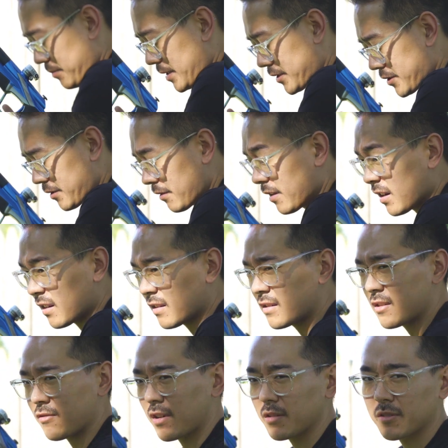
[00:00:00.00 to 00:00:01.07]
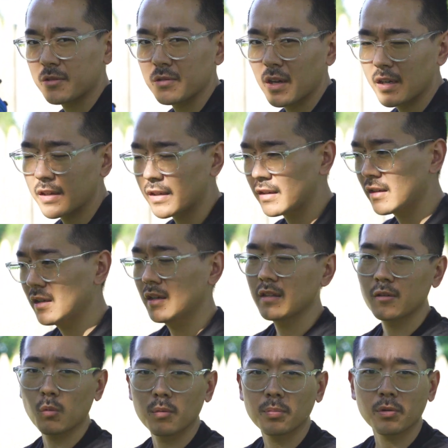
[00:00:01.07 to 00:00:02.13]
make sure that it's around 290.
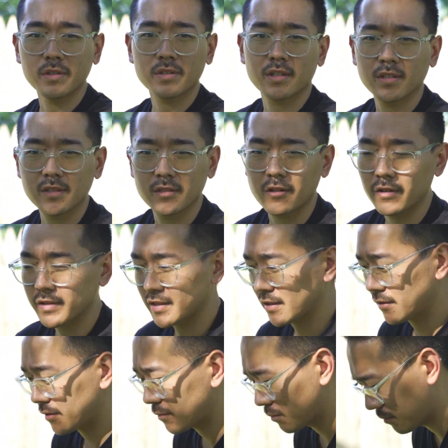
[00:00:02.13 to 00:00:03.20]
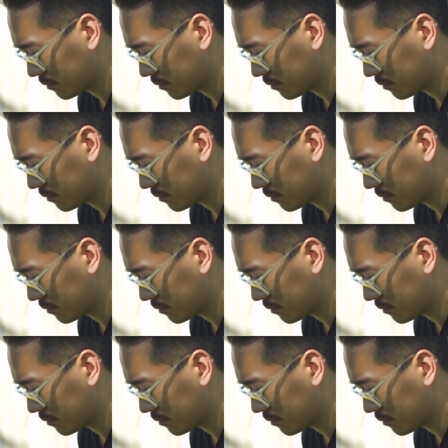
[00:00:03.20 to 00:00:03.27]
The 1.6 is already set to